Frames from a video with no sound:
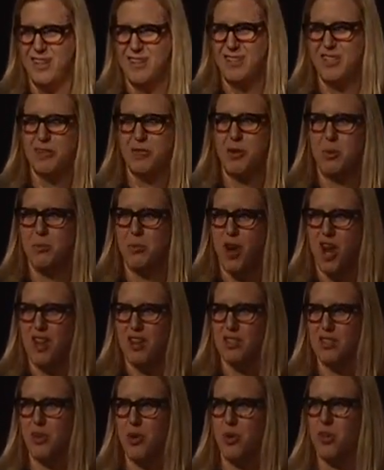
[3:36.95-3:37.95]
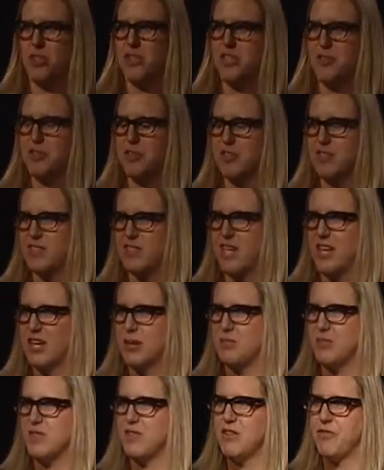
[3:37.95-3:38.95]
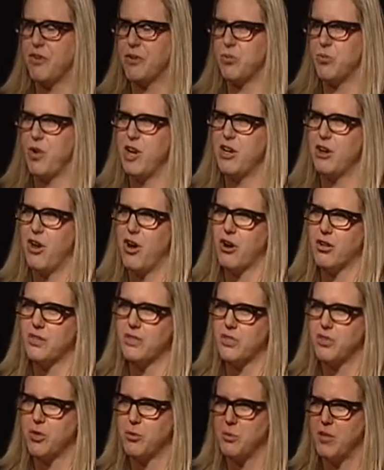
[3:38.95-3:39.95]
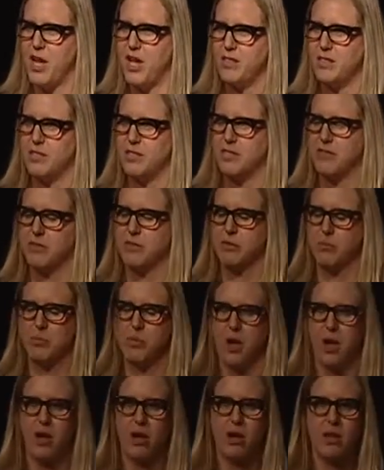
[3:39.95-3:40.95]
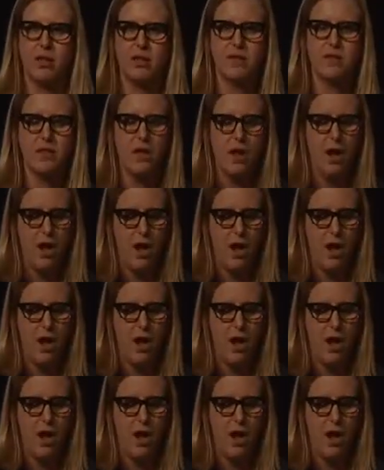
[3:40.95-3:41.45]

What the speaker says: Different products go to different teams. Different rate cards are applied to different products.